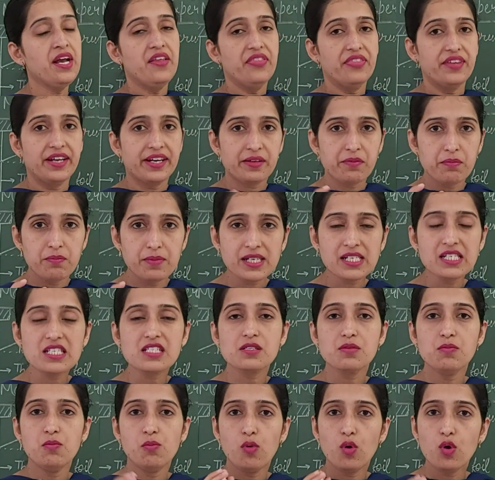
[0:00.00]
That
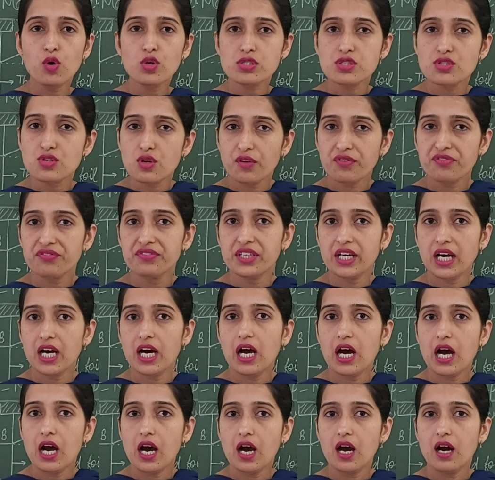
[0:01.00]
means most of
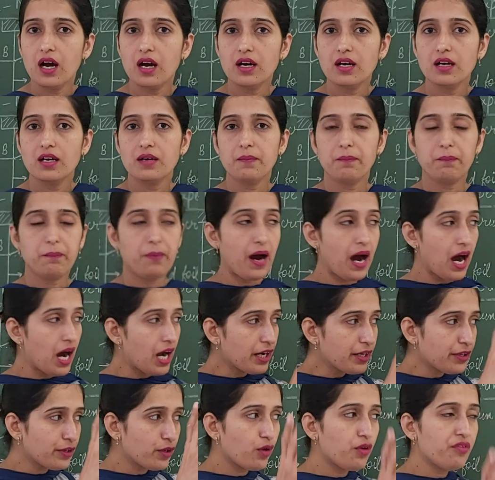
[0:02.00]
the
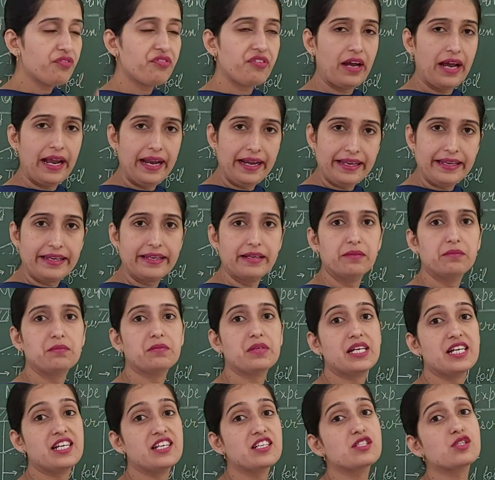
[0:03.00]
part of
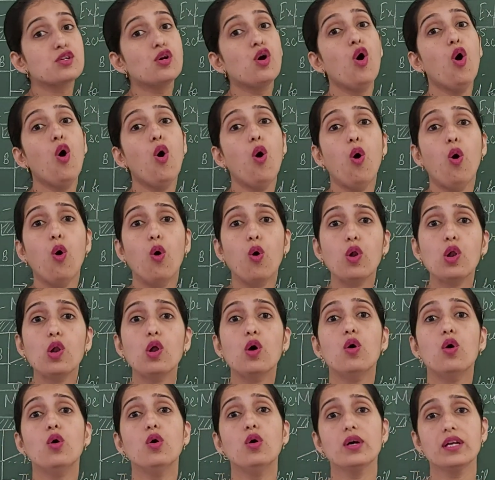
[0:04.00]
atom is
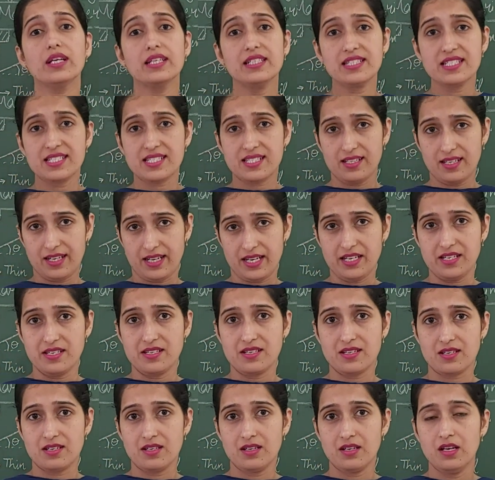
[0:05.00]
hollow
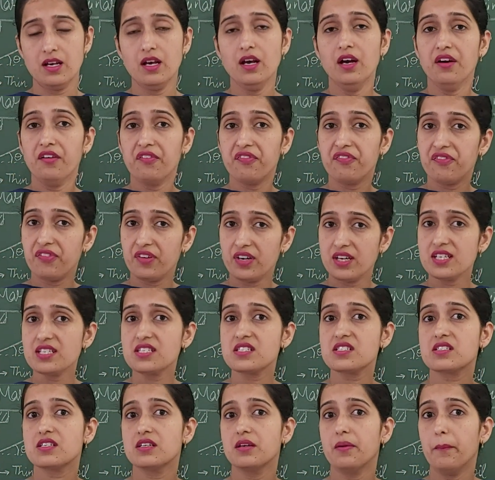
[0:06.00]
inside.
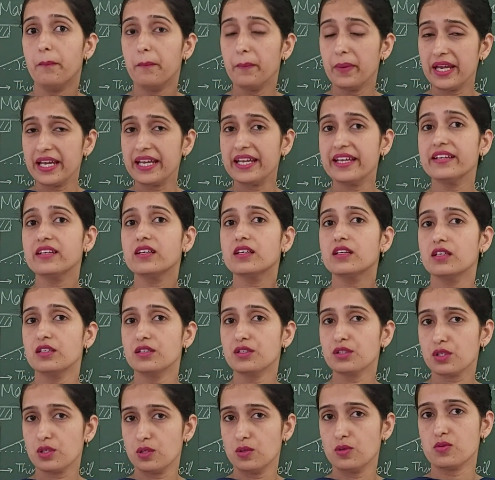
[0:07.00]
First main
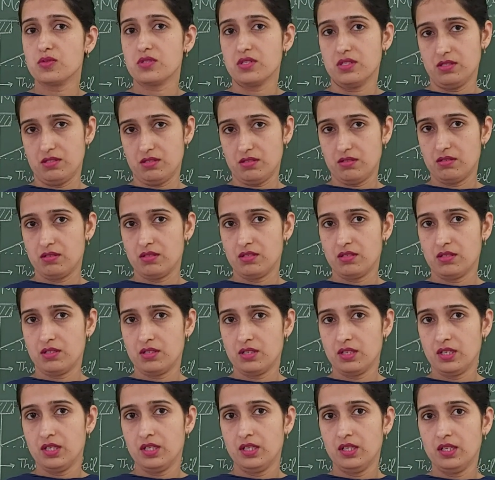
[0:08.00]
conclusion
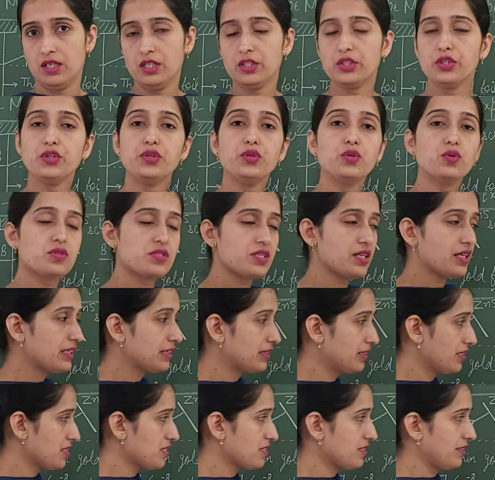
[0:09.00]

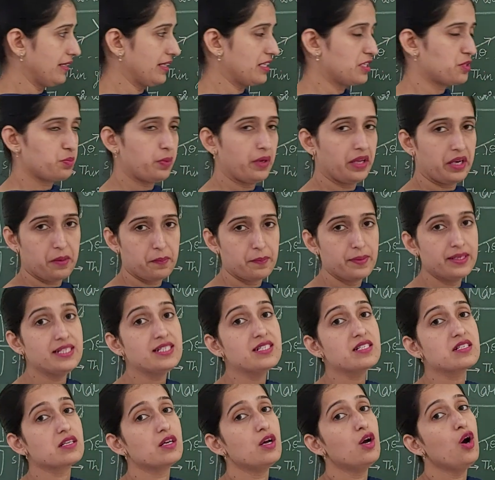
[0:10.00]
using this
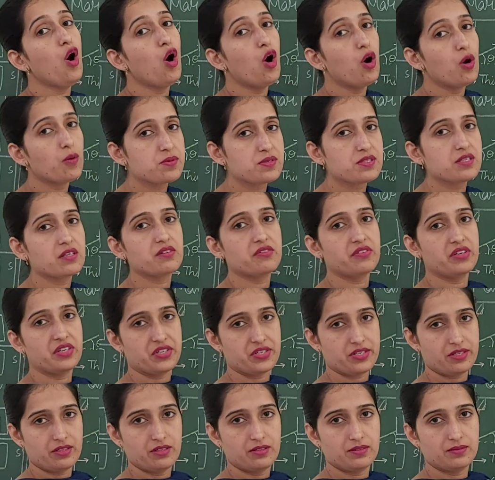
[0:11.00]
experiment's
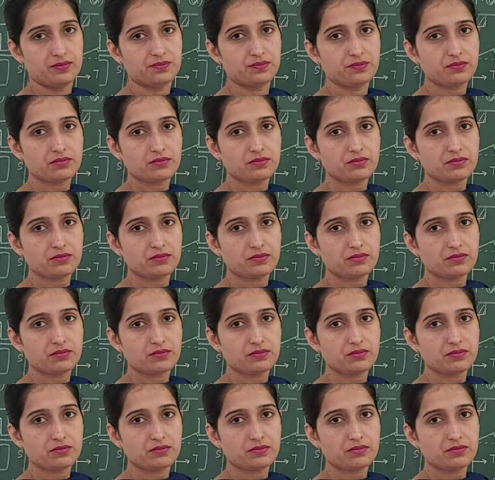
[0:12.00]
observation.